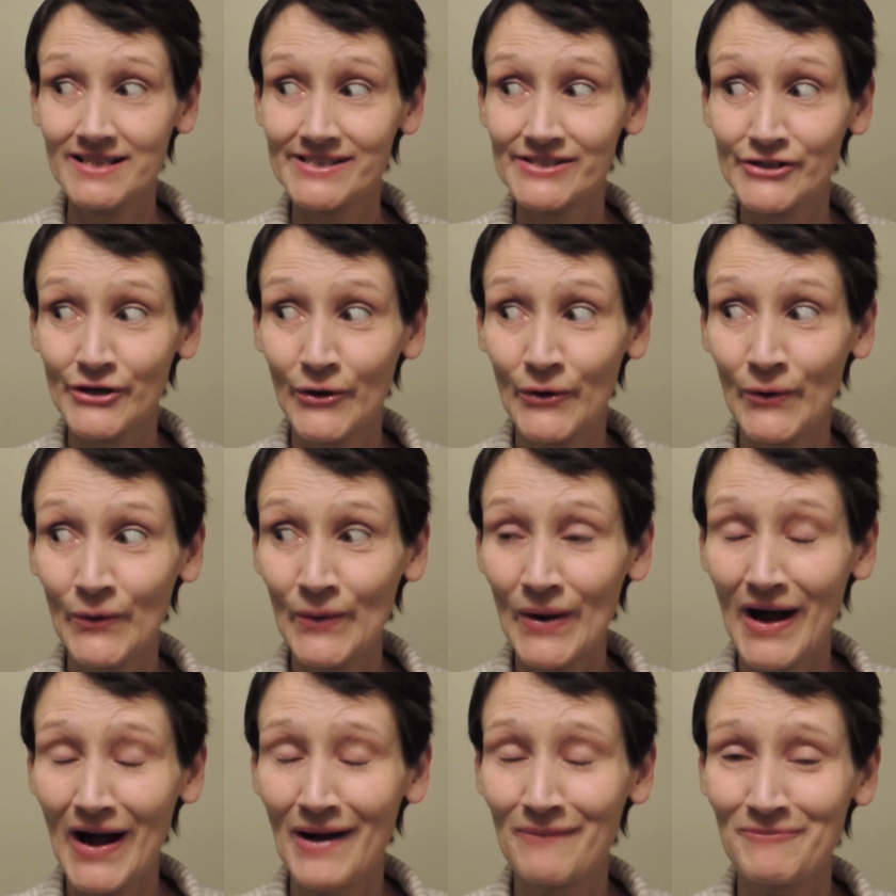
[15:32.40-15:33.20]

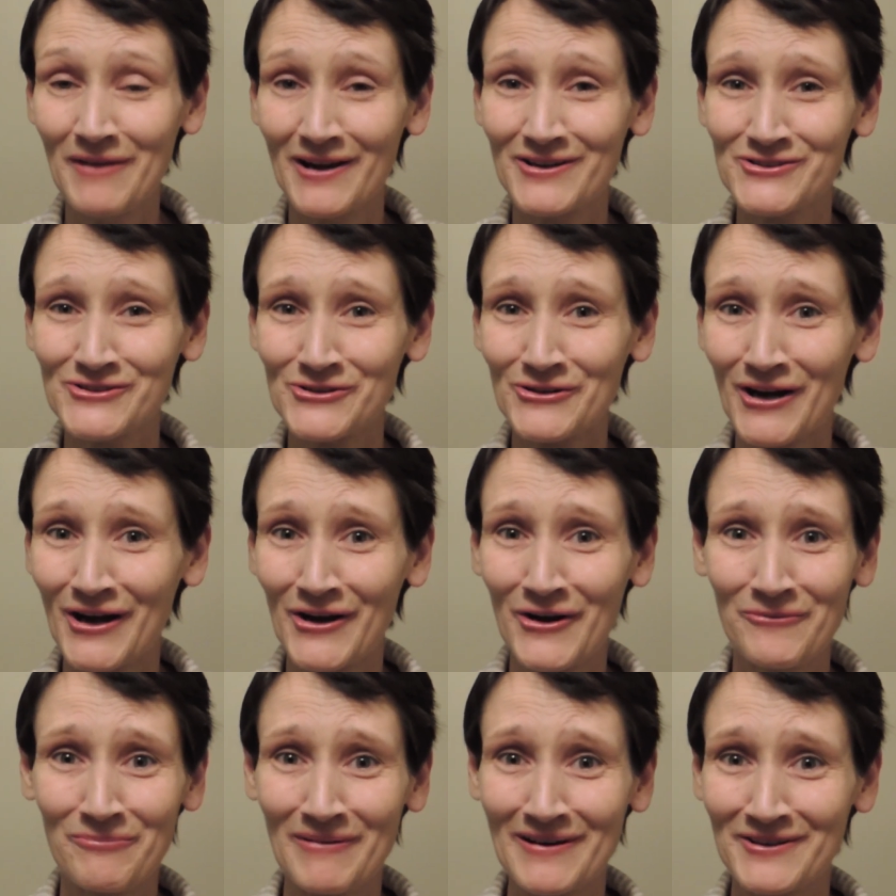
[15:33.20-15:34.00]
So I'm not sure.
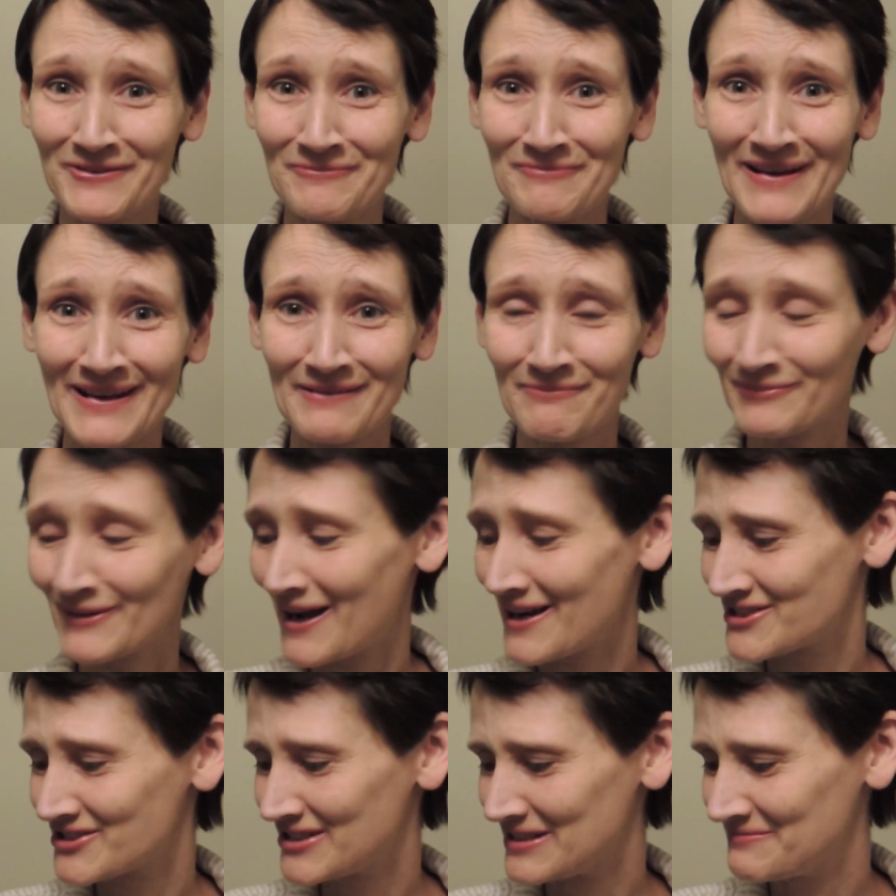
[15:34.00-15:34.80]
I hope I don't make it
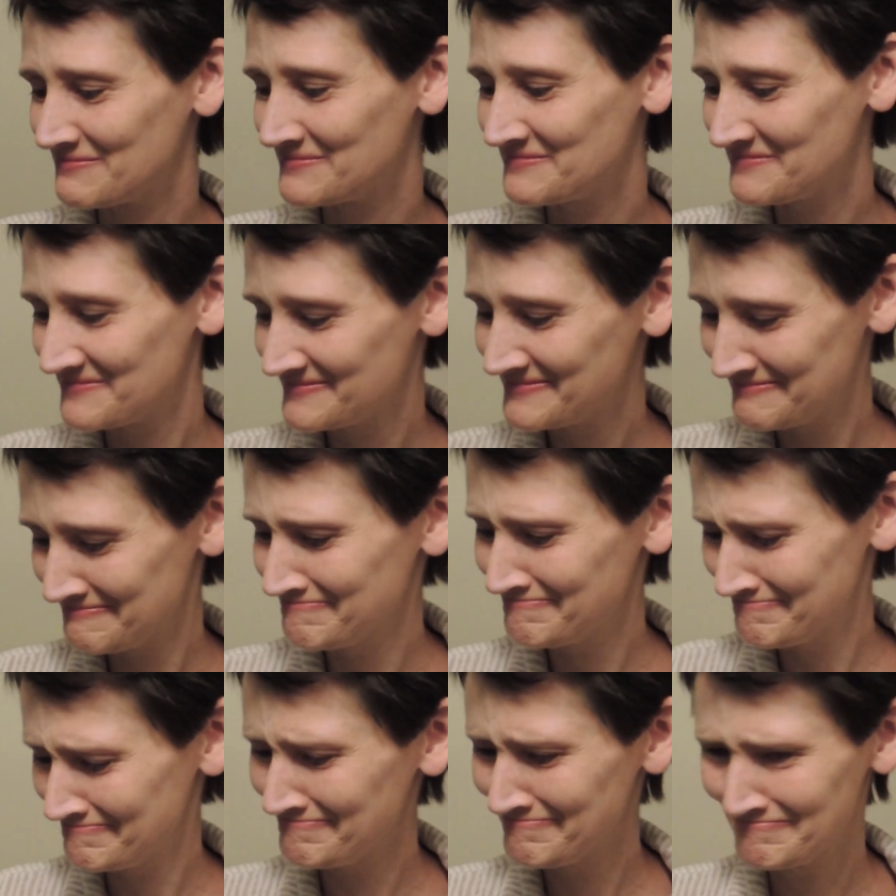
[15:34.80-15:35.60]
blotchy.
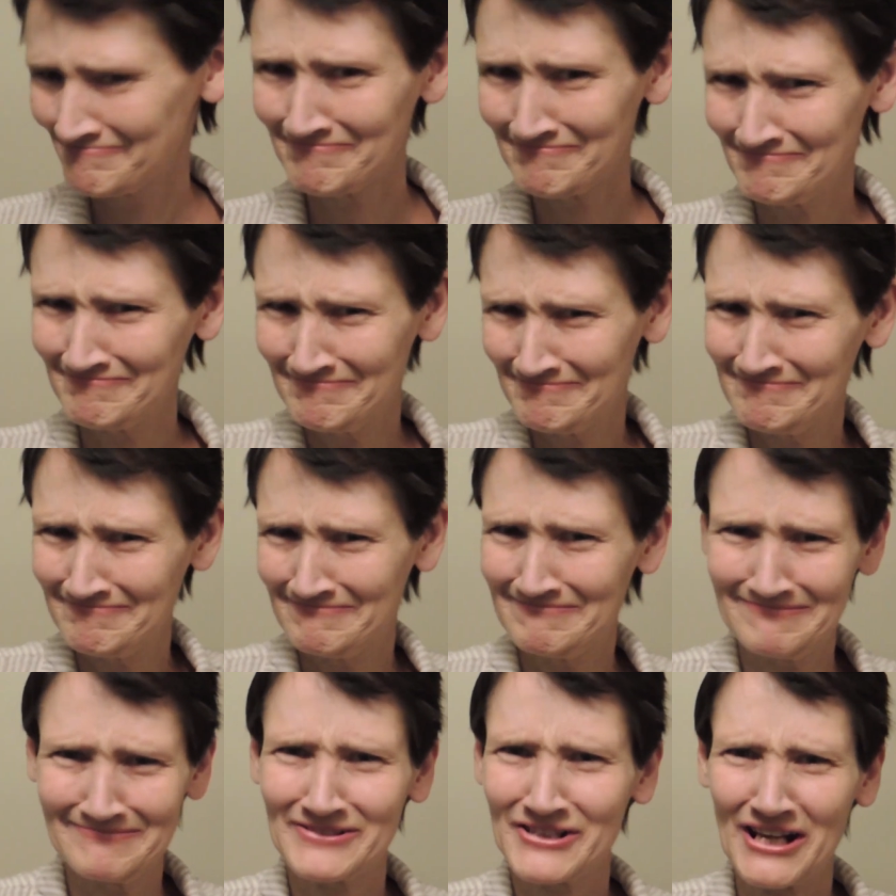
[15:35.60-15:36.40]

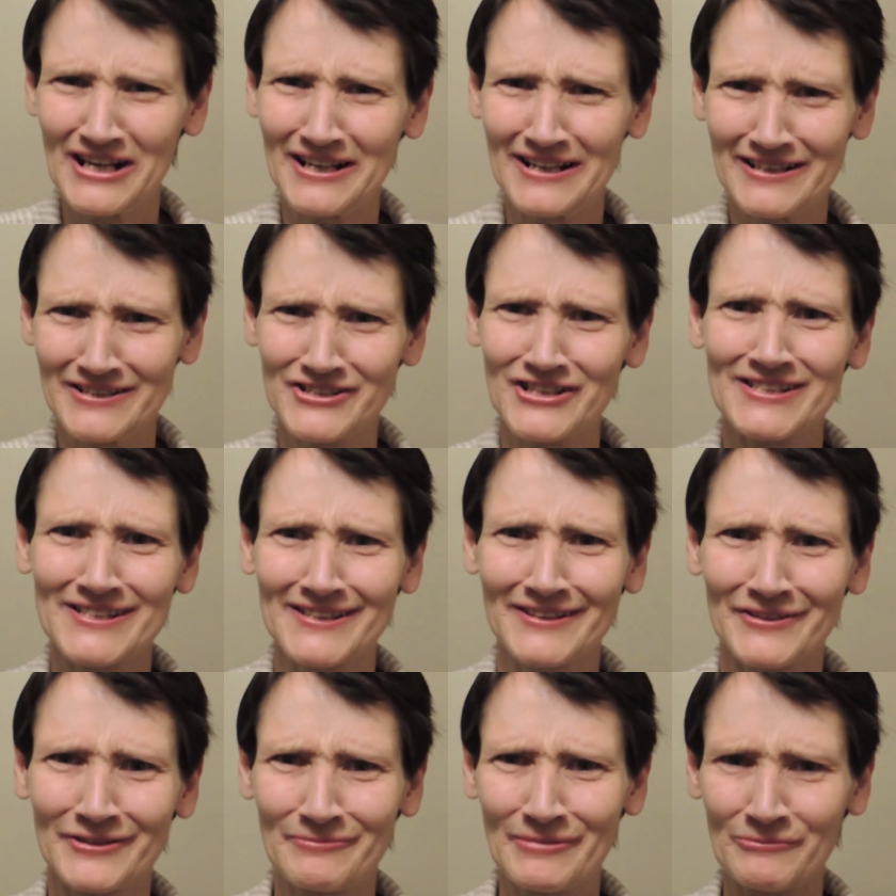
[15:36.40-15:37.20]
Shake it
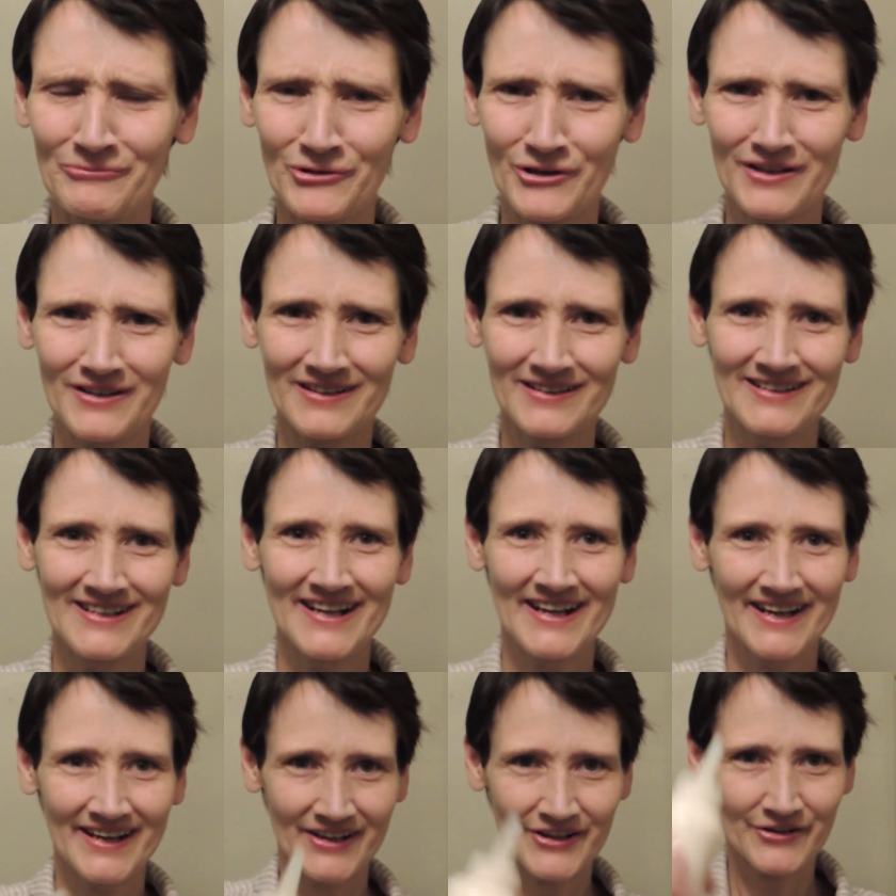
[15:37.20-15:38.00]
just a little bit more.
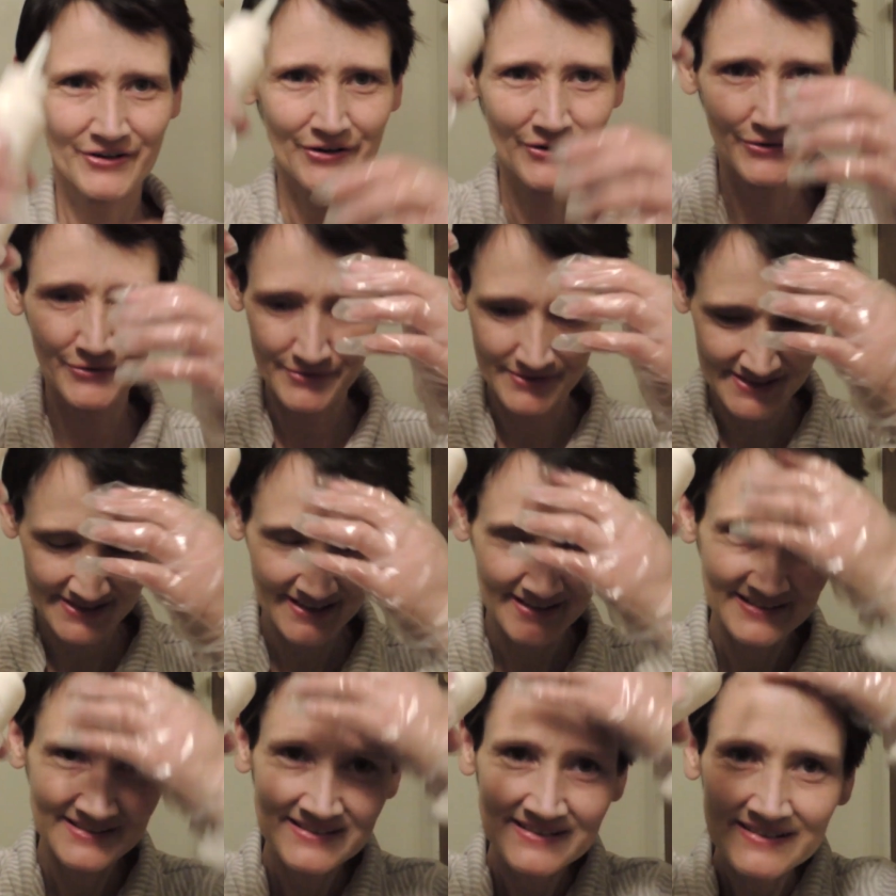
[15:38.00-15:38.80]
Here
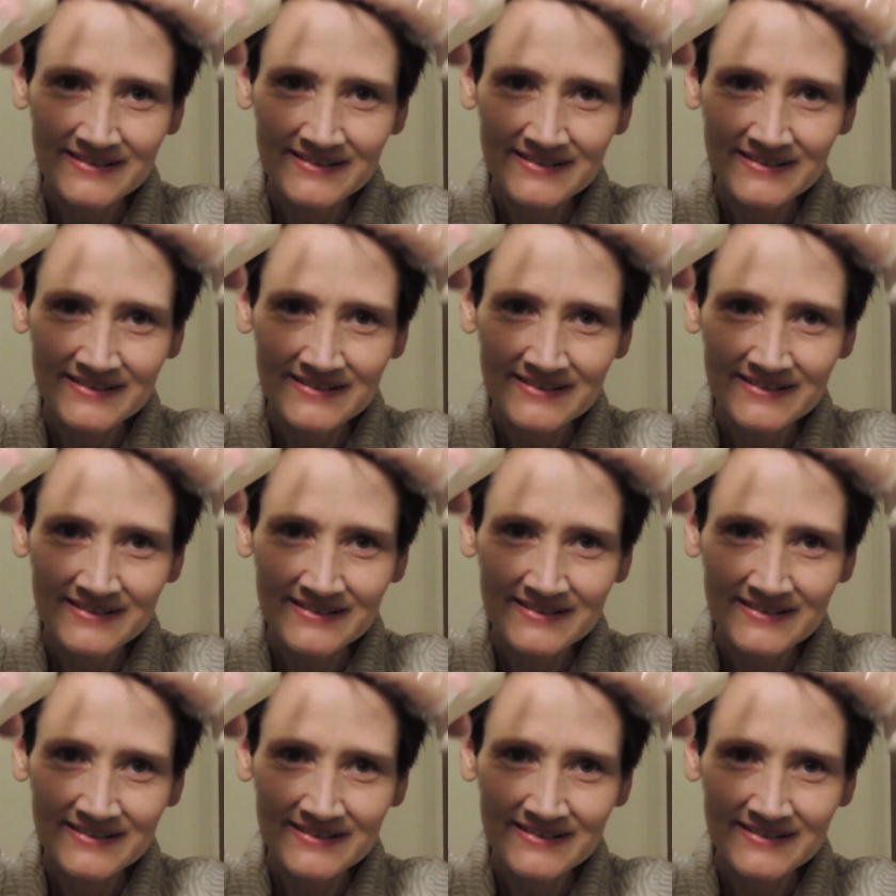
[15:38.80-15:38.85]
goes.